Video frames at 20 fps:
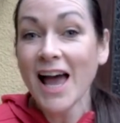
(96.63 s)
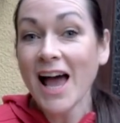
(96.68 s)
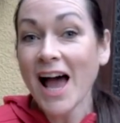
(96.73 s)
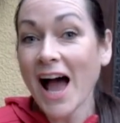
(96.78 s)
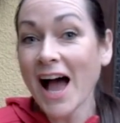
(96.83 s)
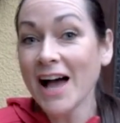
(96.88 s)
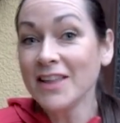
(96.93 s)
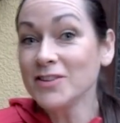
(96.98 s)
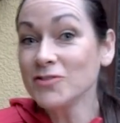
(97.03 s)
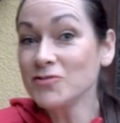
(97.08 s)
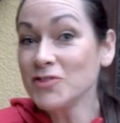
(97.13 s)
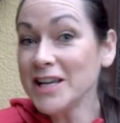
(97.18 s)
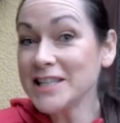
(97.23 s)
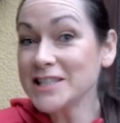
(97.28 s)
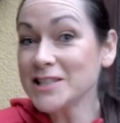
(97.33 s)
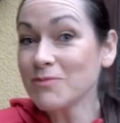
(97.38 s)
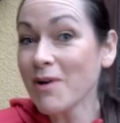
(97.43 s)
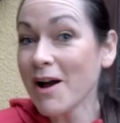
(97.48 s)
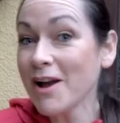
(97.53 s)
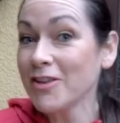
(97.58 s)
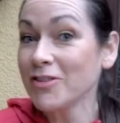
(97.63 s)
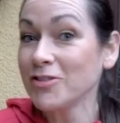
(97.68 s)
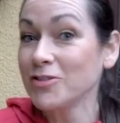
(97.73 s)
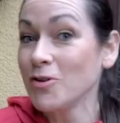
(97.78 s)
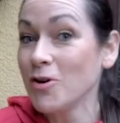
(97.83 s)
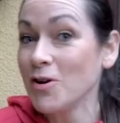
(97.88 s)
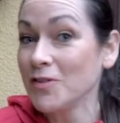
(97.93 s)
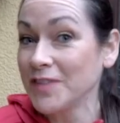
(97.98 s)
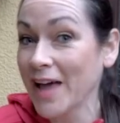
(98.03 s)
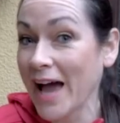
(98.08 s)
And the reason why I
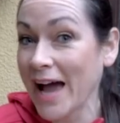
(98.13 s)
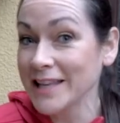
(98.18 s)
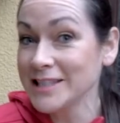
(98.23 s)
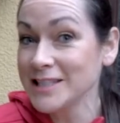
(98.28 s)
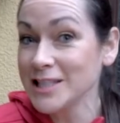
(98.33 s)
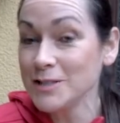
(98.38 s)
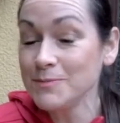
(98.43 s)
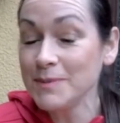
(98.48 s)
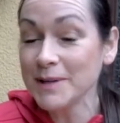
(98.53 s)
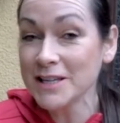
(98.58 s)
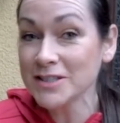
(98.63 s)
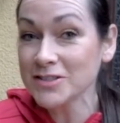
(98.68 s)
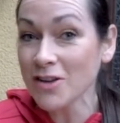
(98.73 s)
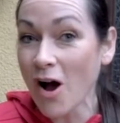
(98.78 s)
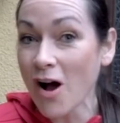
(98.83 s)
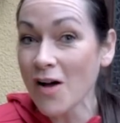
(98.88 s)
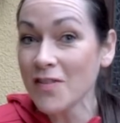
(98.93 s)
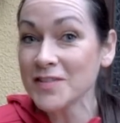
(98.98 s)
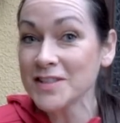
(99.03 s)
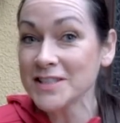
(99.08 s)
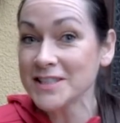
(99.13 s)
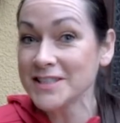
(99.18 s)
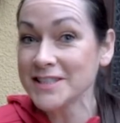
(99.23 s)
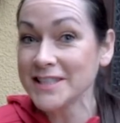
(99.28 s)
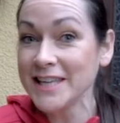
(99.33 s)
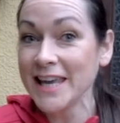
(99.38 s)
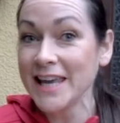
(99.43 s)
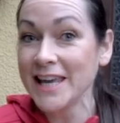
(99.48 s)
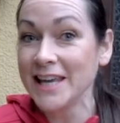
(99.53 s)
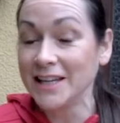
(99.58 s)
thought that is because on the
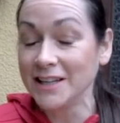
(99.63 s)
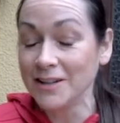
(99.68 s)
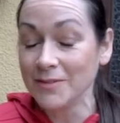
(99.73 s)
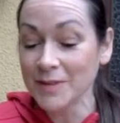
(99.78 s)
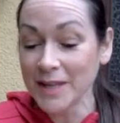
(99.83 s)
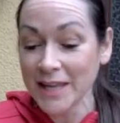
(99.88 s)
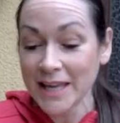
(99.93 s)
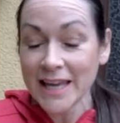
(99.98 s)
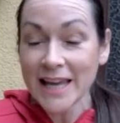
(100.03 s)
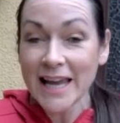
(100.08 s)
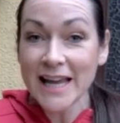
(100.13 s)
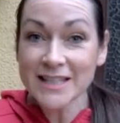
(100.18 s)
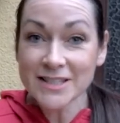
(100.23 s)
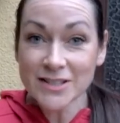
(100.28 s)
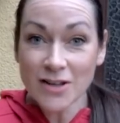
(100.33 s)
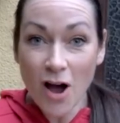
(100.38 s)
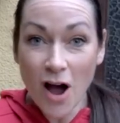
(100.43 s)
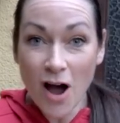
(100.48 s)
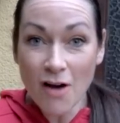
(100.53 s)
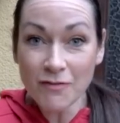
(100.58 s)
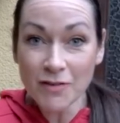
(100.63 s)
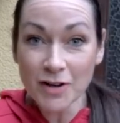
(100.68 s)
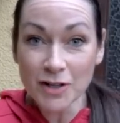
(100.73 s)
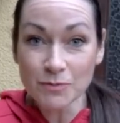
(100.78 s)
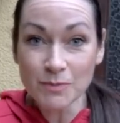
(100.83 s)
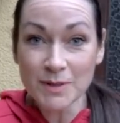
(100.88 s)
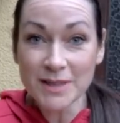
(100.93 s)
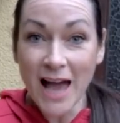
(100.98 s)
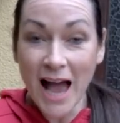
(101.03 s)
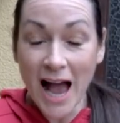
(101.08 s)
skin, it's
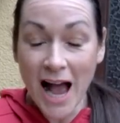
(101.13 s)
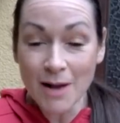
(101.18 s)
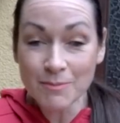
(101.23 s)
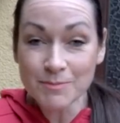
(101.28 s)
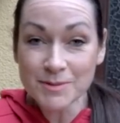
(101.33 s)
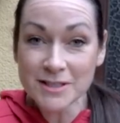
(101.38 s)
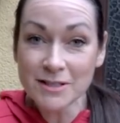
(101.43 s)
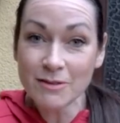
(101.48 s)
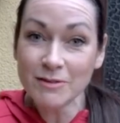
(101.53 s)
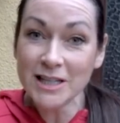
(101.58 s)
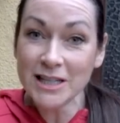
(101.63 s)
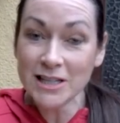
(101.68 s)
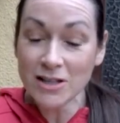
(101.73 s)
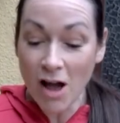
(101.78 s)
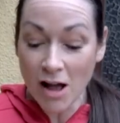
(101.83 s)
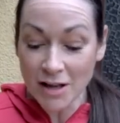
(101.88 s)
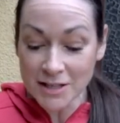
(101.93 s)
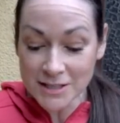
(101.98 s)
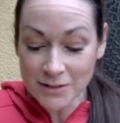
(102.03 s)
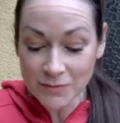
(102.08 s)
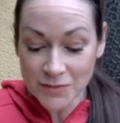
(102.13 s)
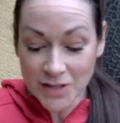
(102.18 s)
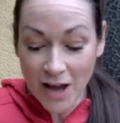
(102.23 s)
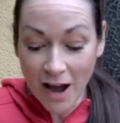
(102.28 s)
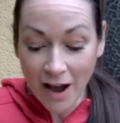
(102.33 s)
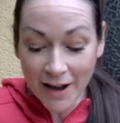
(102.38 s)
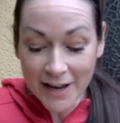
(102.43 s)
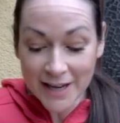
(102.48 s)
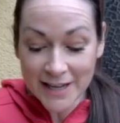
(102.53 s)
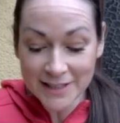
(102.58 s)
covered with absolutely lots of
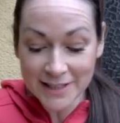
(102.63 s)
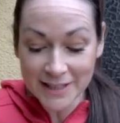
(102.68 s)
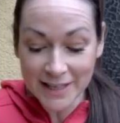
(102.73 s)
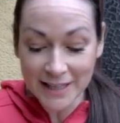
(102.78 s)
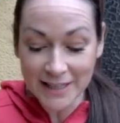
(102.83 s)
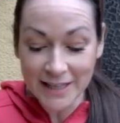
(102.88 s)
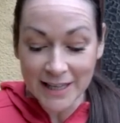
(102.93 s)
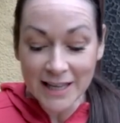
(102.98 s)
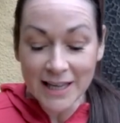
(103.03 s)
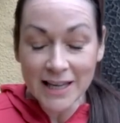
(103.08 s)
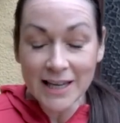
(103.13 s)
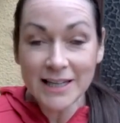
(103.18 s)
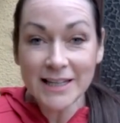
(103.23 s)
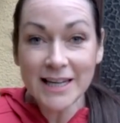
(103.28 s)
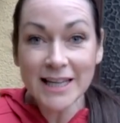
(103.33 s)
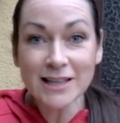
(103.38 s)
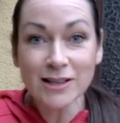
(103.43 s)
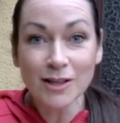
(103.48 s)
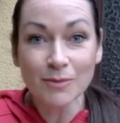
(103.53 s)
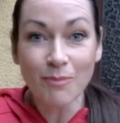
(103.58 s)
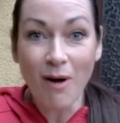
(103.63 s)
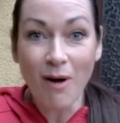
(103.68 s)
tiny little